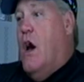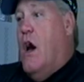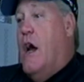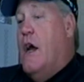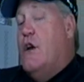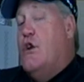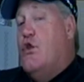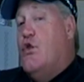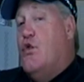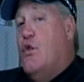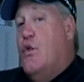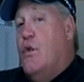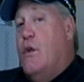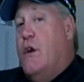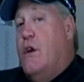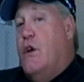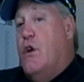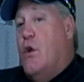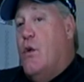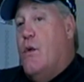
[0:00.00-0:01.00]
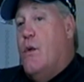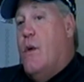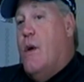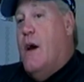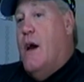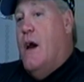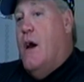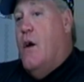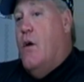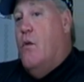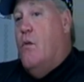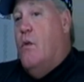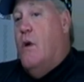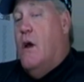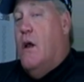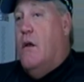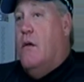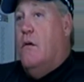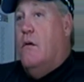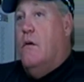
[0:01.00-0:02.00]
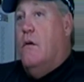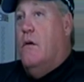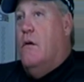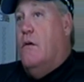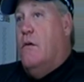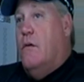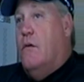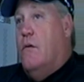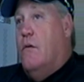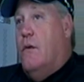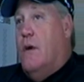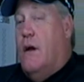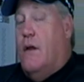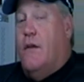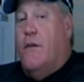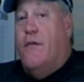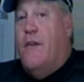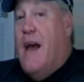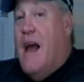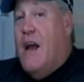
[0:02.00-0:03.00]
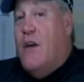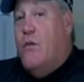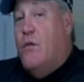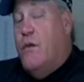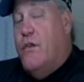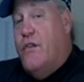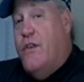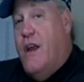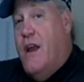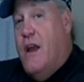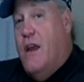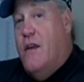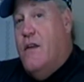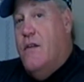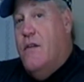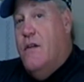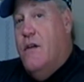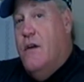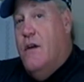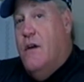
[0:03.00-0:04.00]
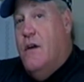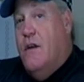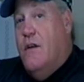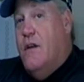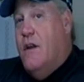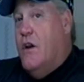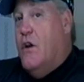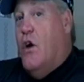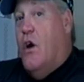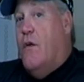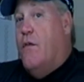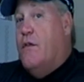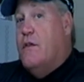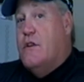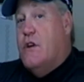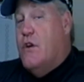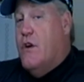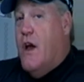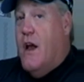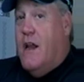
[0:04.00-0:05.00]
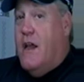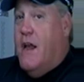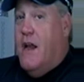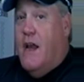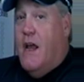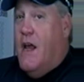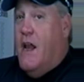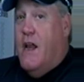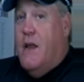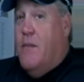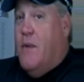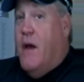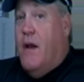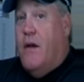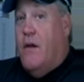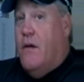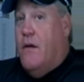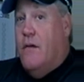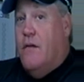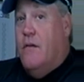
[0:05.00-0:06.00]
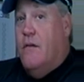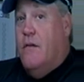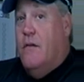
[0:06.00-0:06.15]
I truly don't know how. Well, the facts will state that golfers are not getting any better.